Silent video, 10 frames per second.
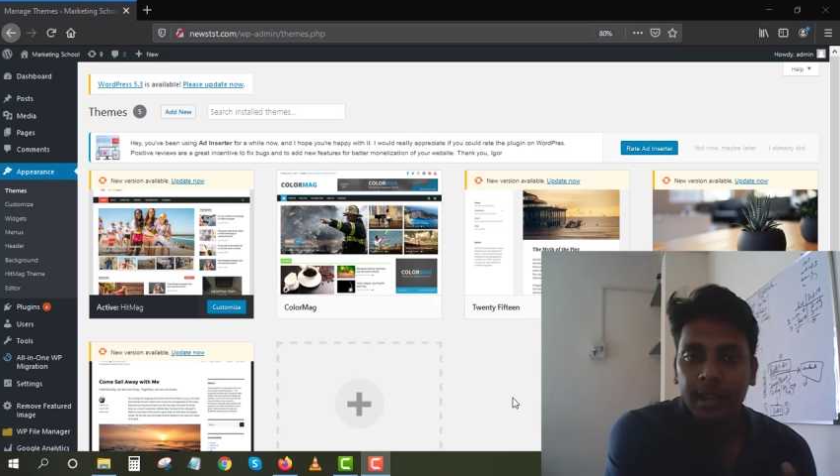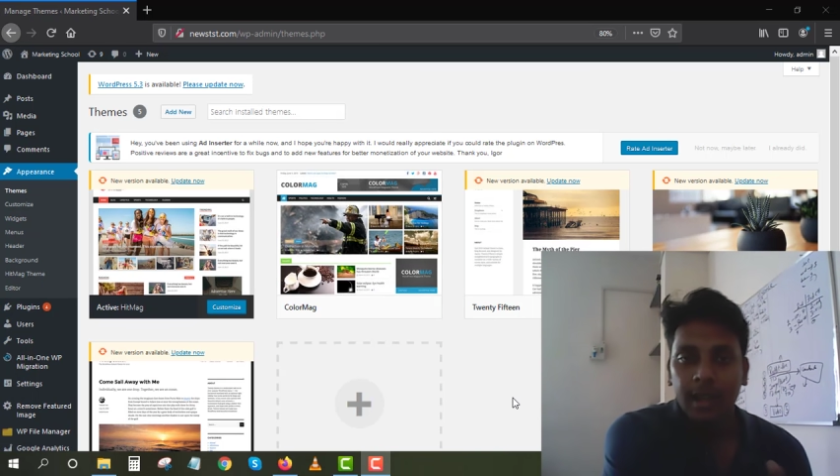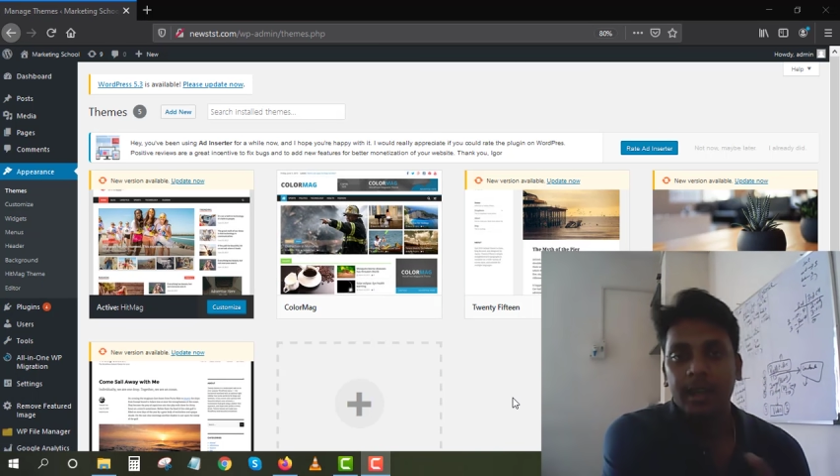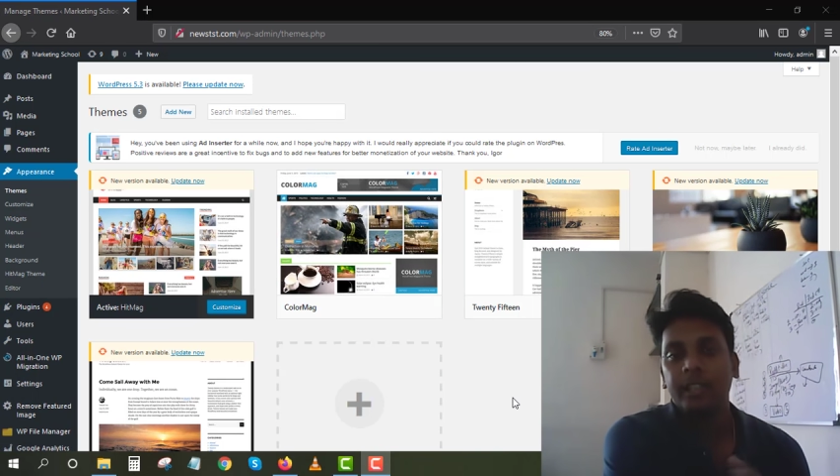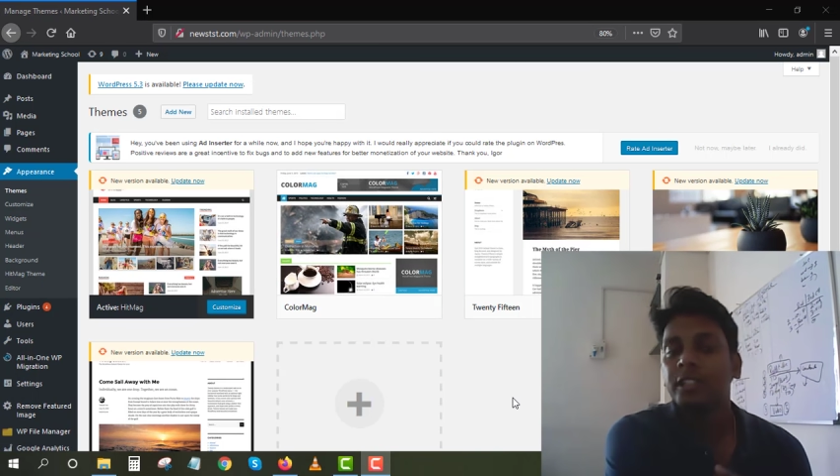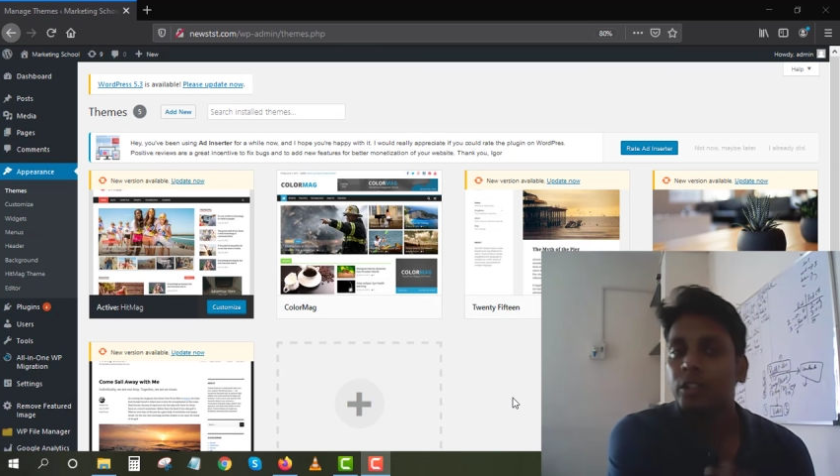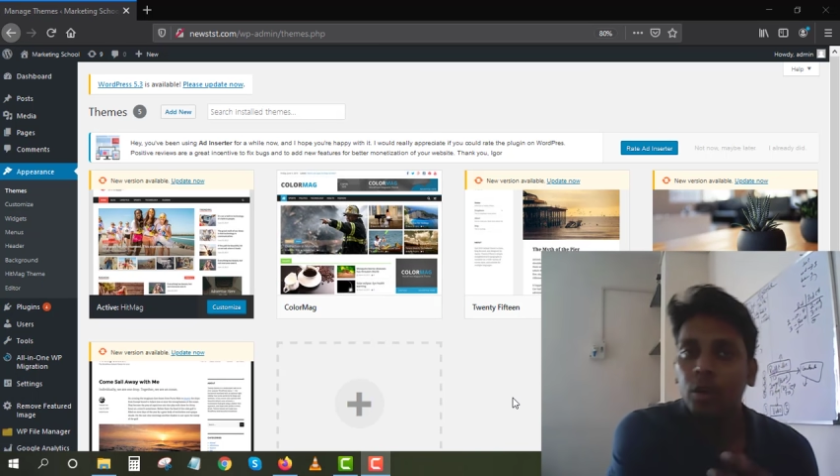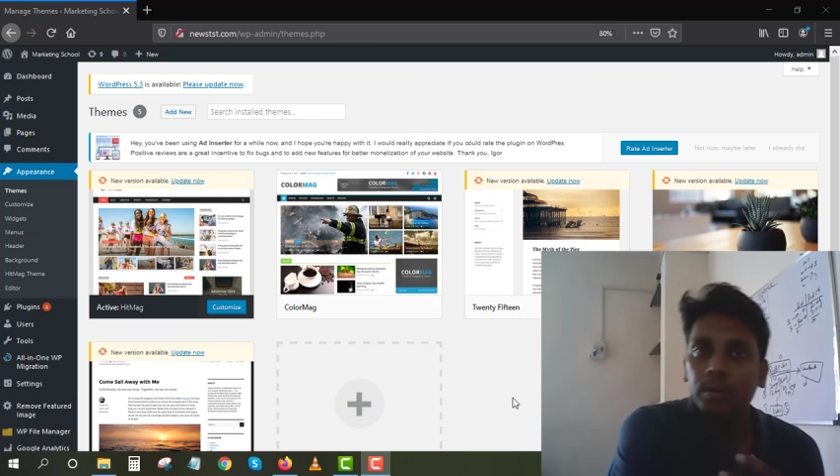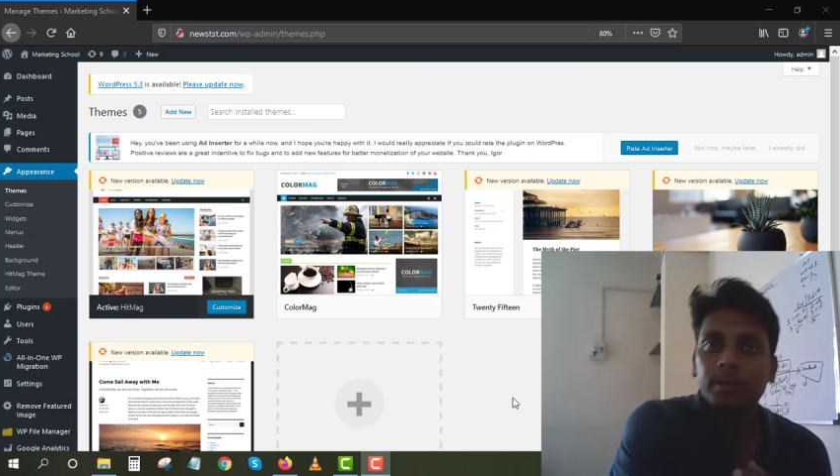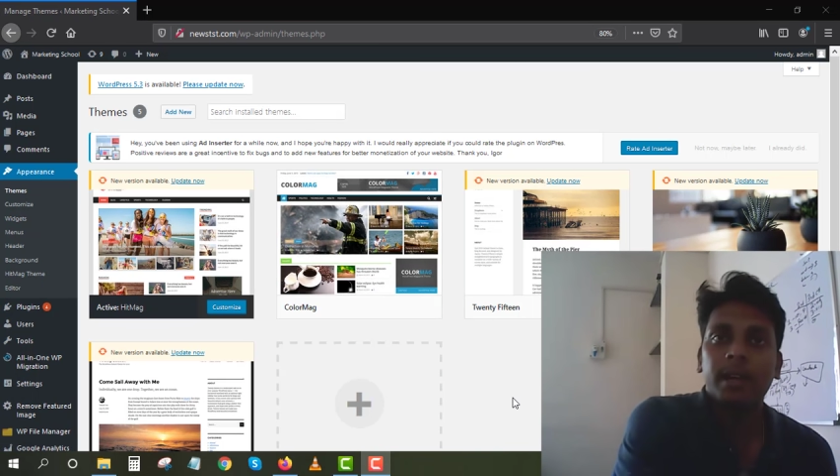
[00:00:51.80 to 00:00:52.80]
uh, easy
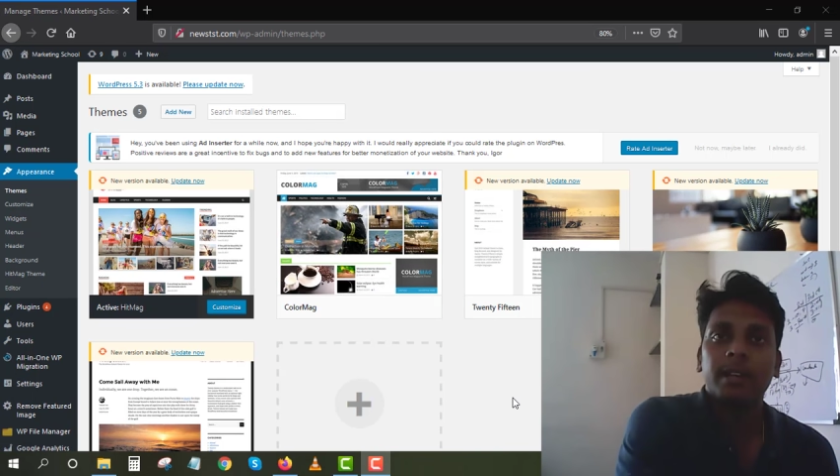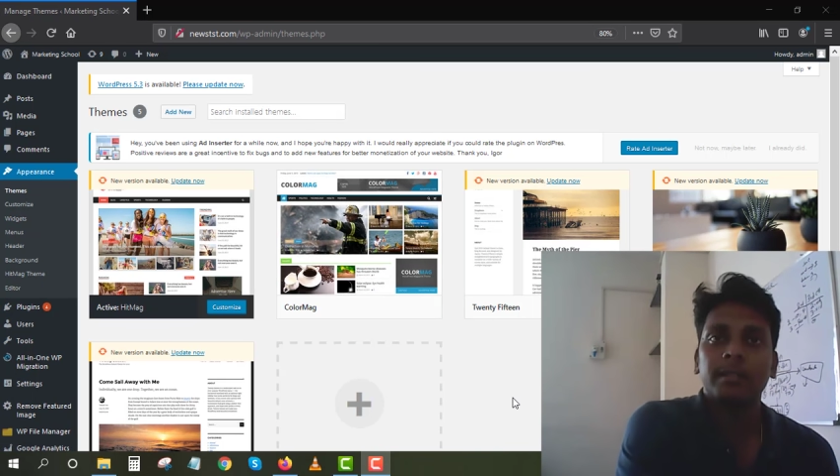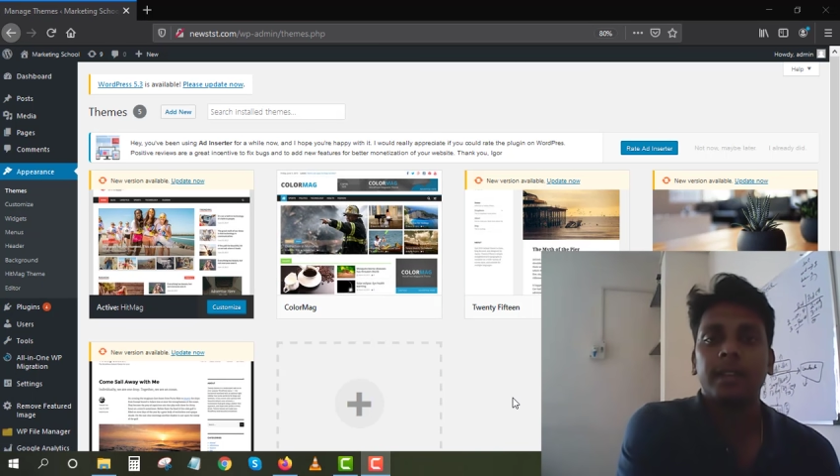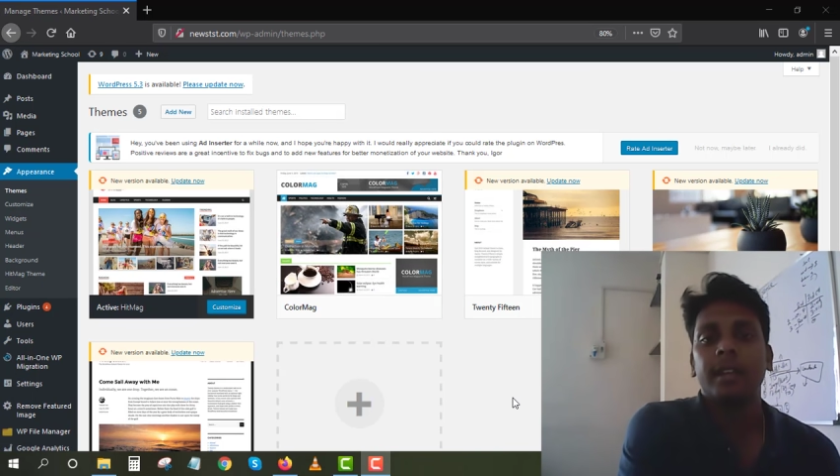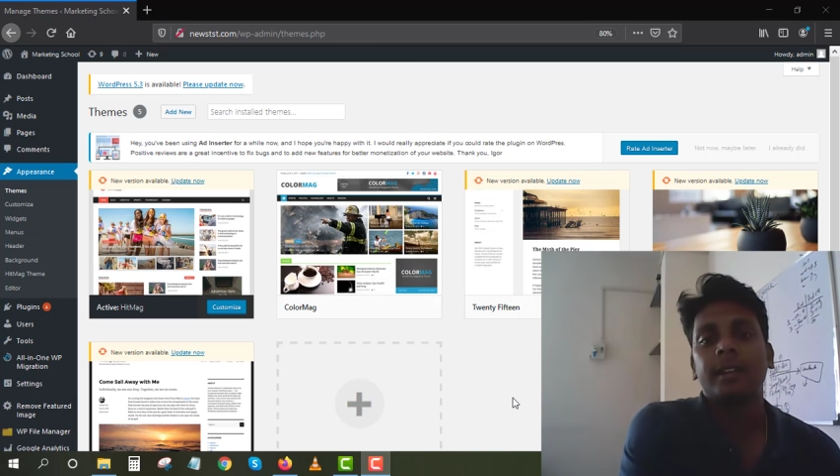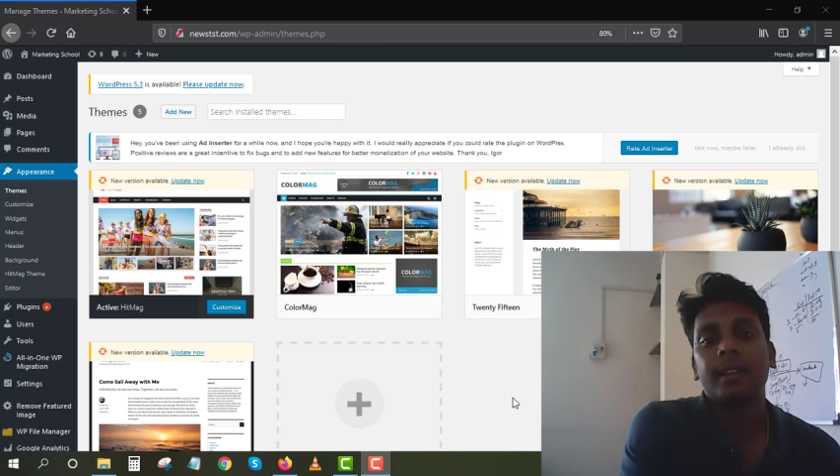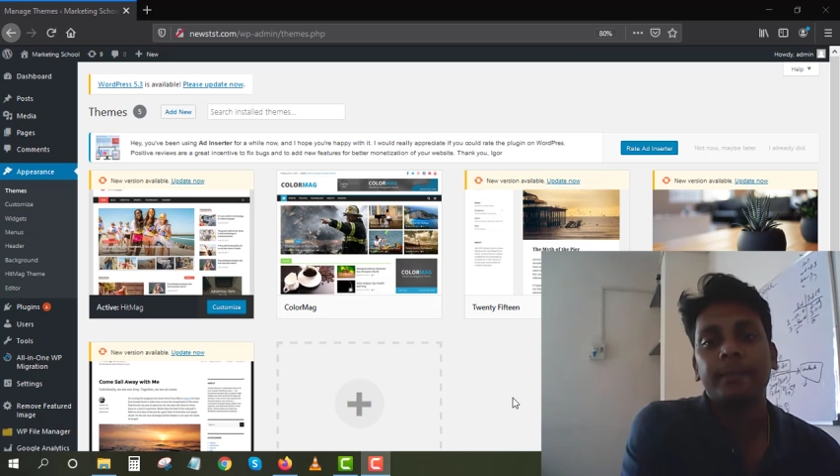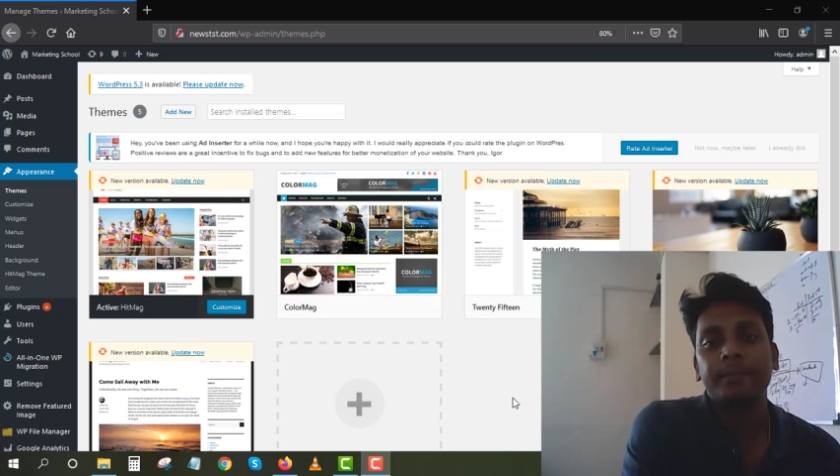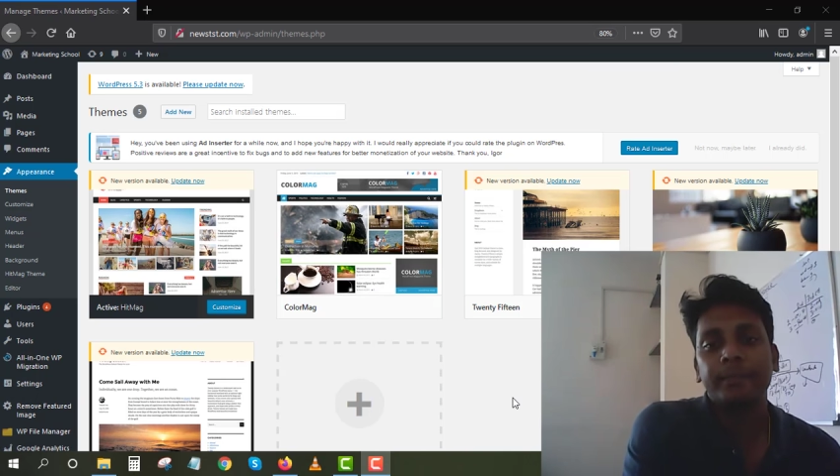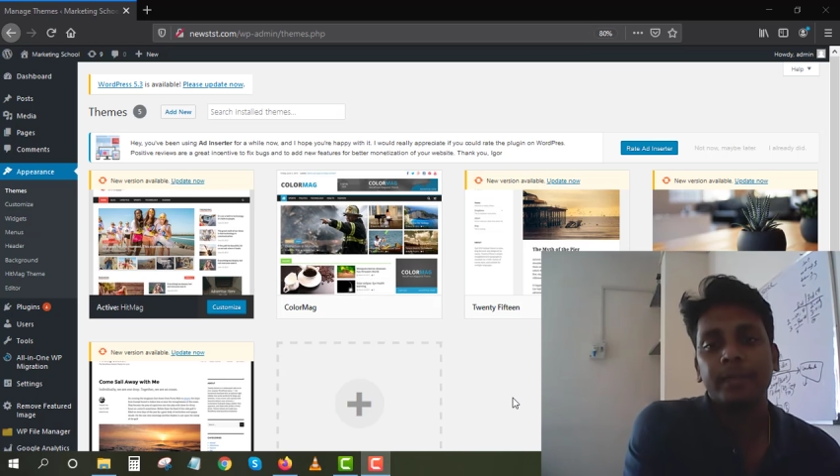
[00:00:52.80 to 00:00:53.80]
to optimize and
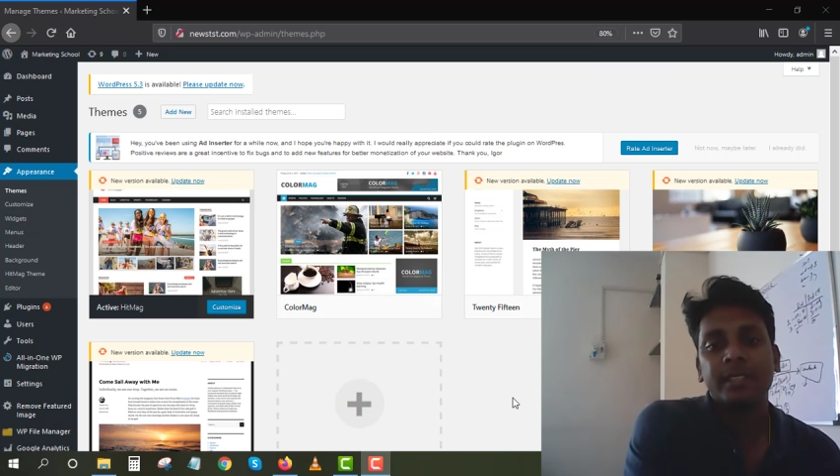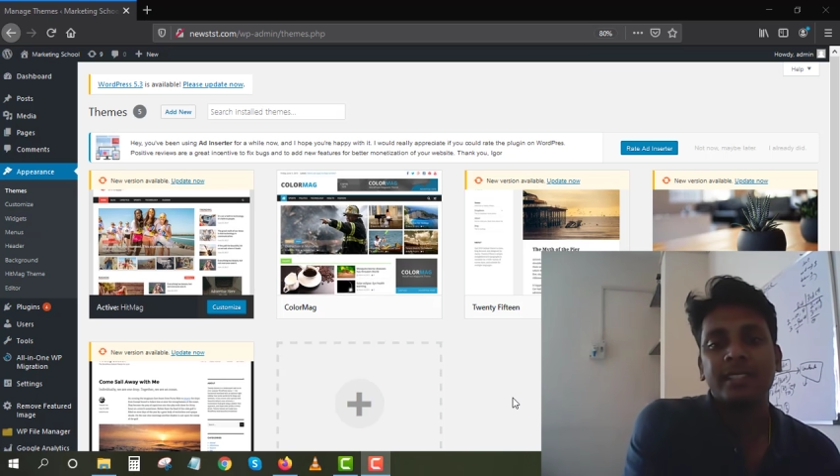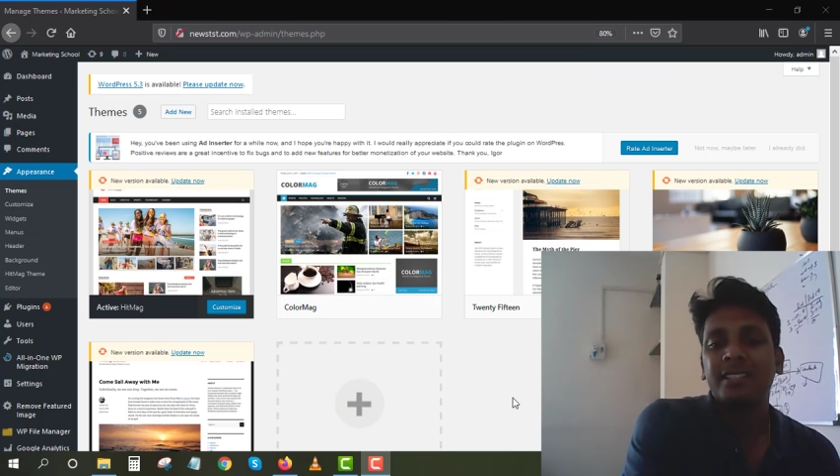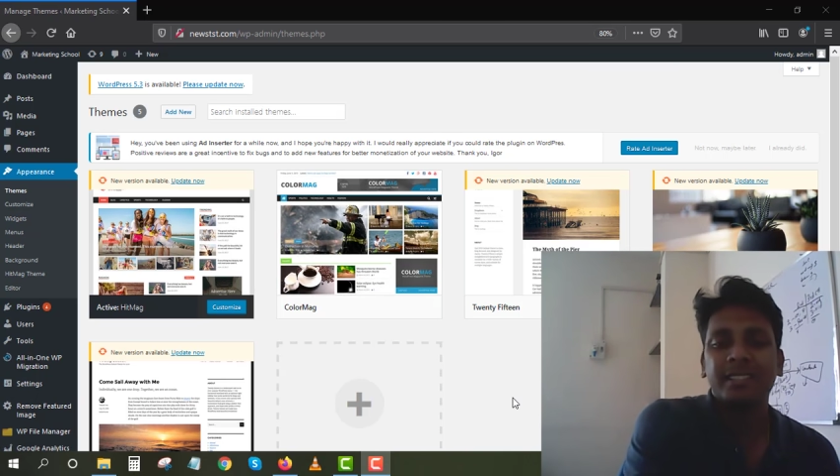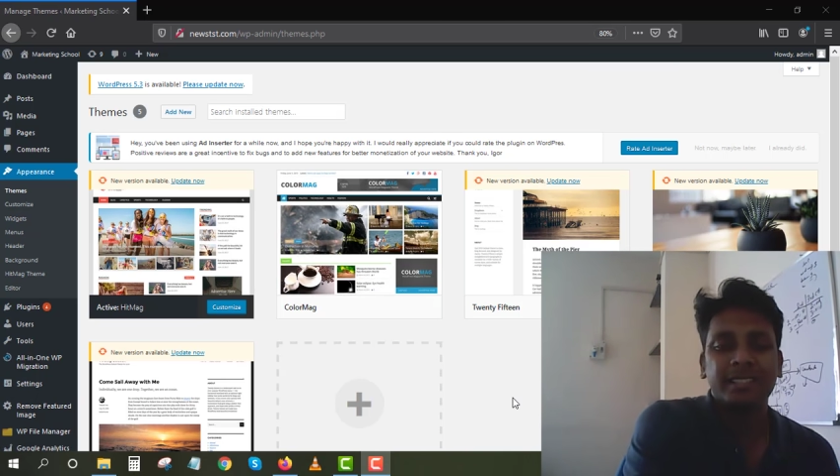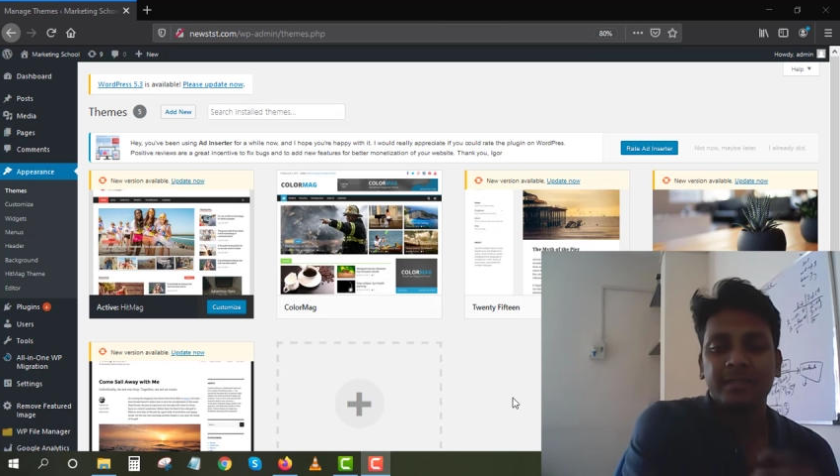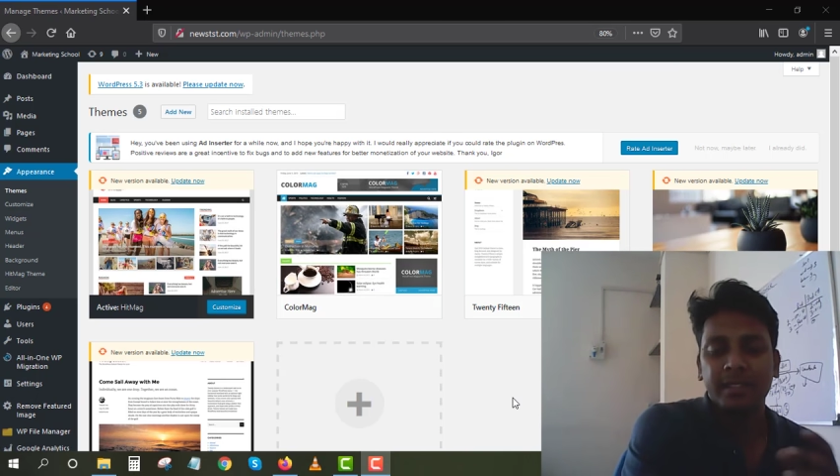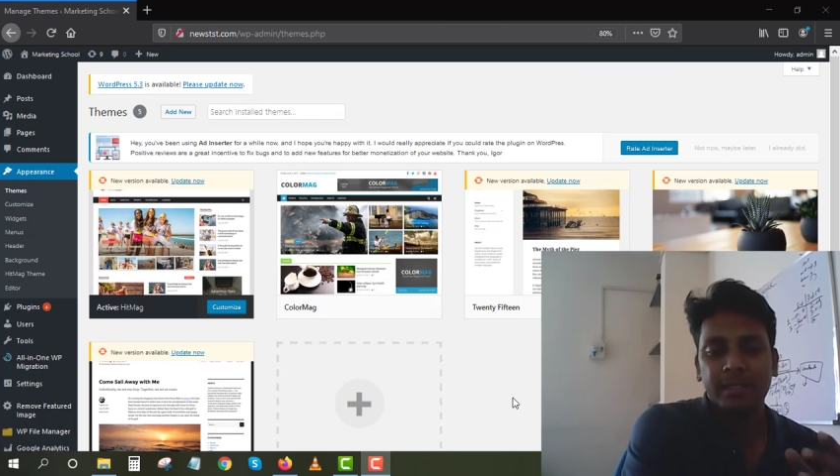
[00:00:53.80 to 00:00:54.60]
um, it's easy,